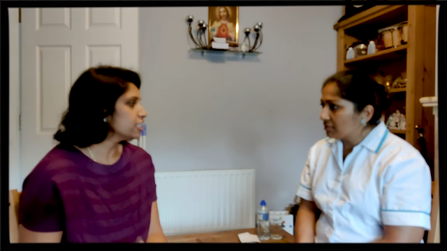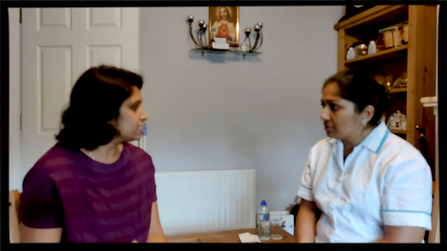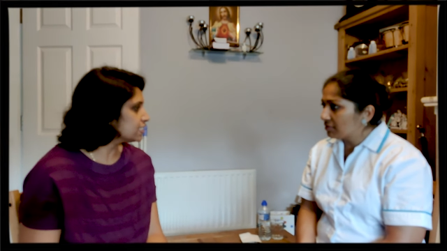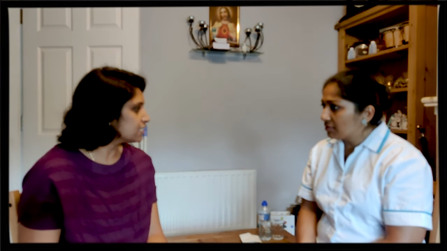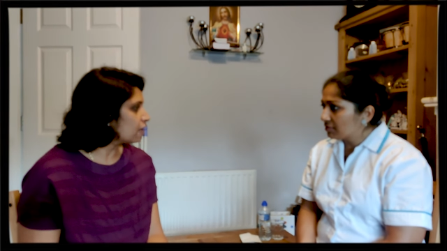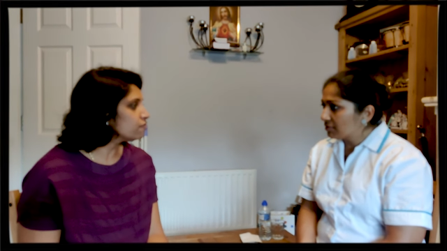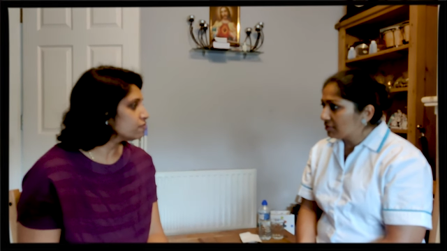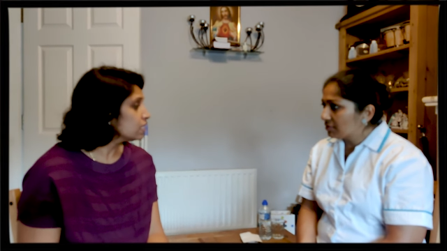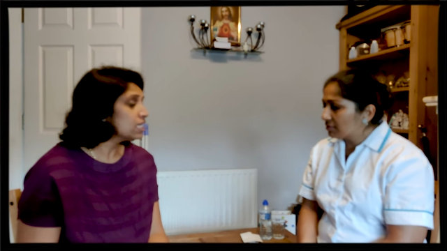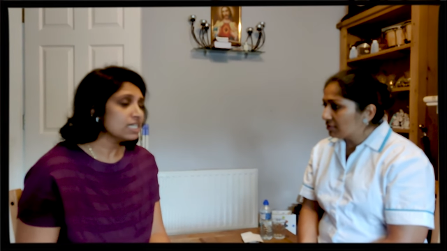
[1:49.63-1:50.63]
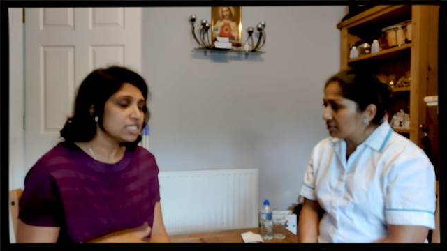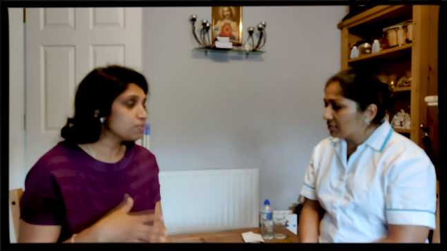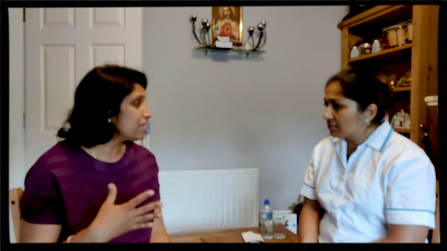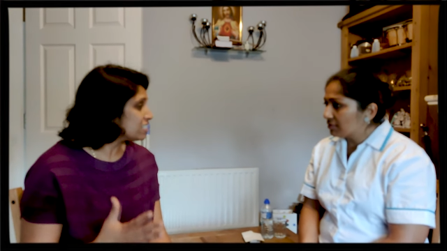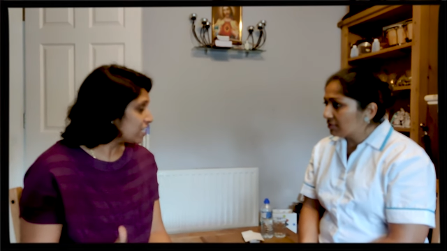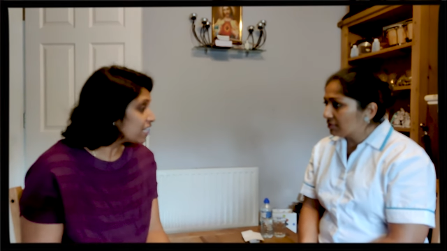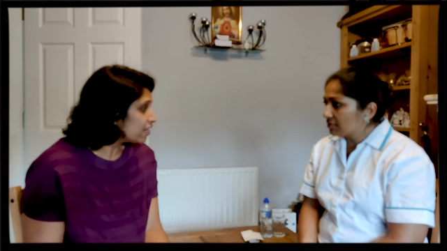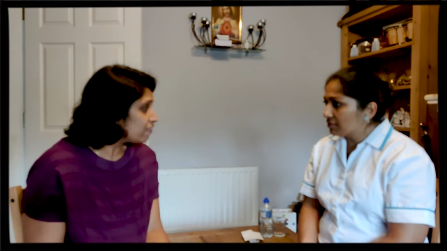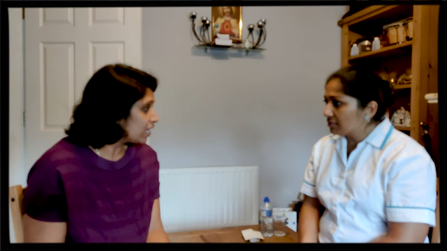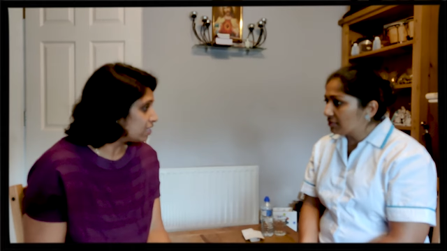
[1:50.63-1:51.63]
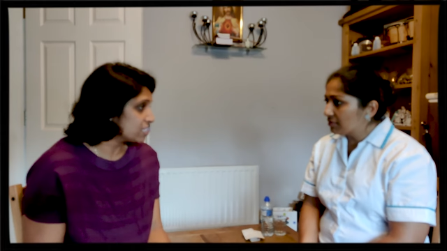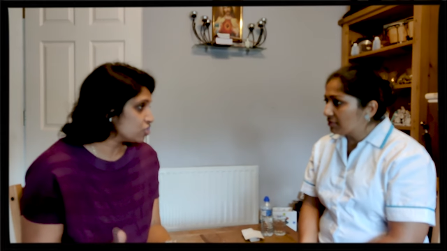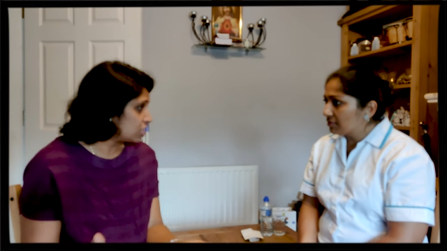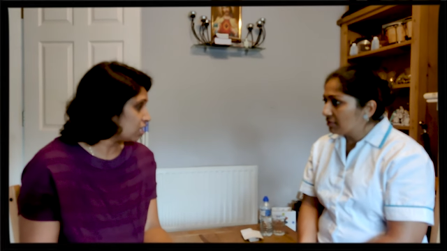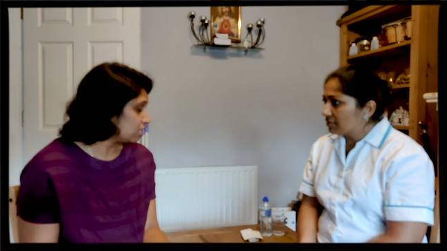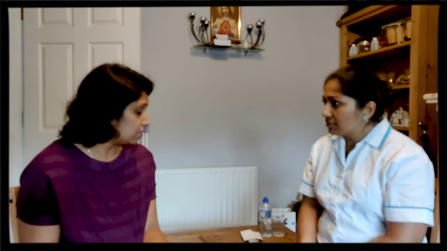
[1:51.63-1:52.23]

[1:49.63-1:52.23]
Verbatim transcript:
Speaker 1: kitchen staff is being taken away, that,